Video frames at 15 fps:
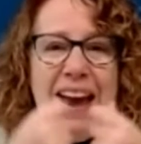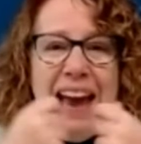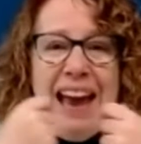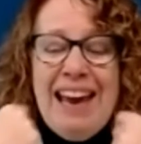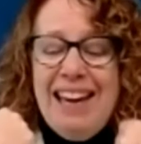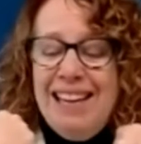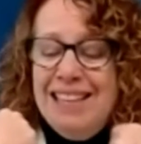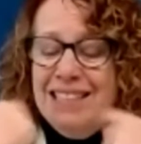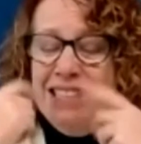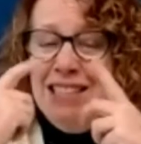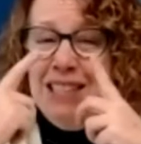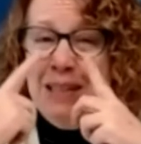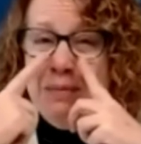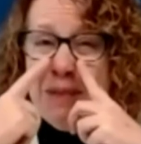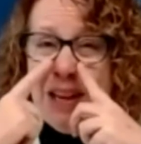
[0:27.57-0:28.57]
and
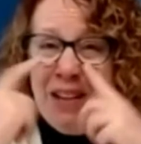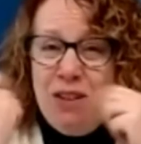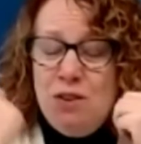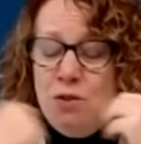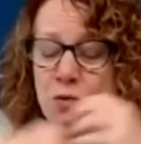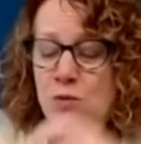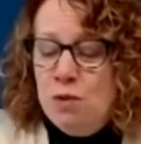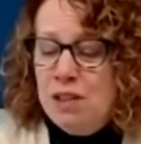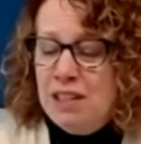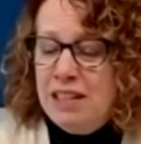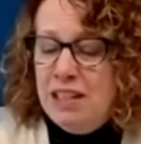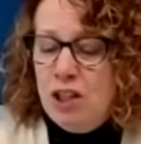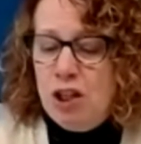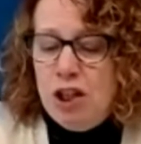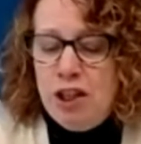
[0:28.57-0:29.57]
smells
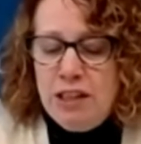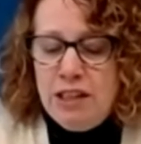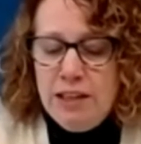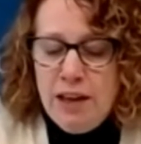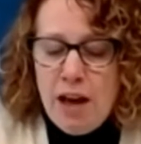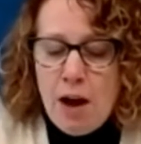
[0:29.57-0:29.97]
really good.